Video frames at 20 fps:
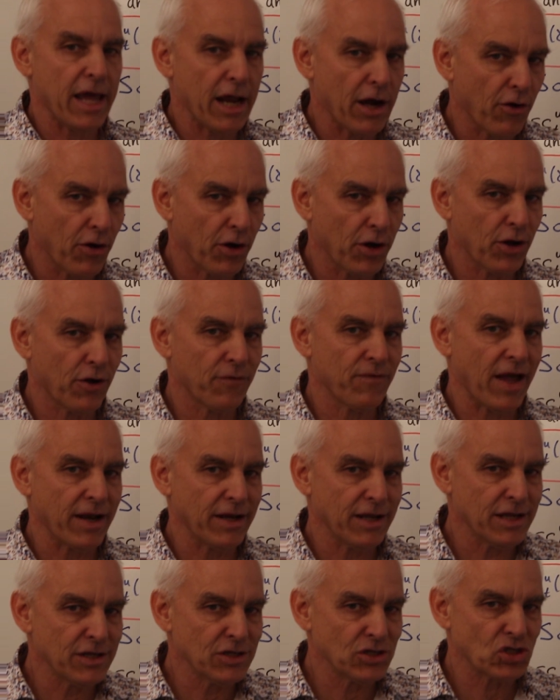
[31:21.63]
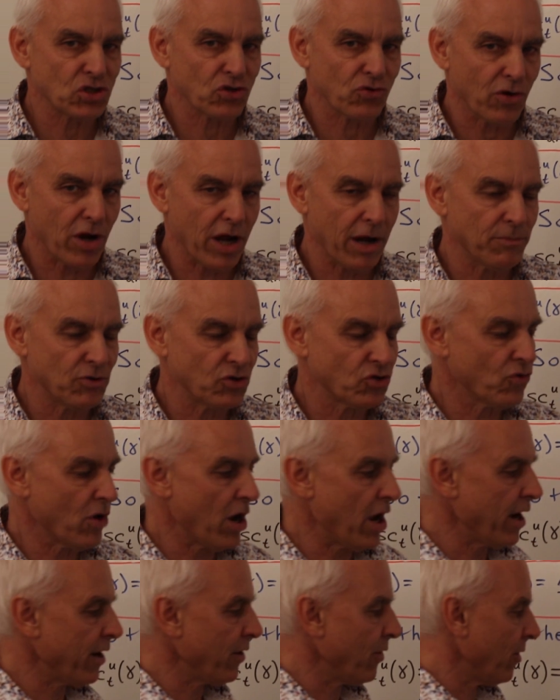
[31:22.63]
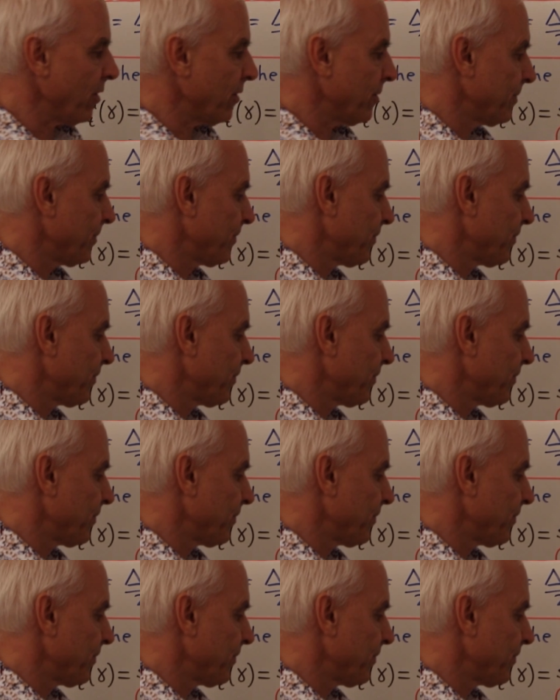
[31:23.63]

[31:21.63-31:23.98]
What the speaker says: area of that inscribed triangle.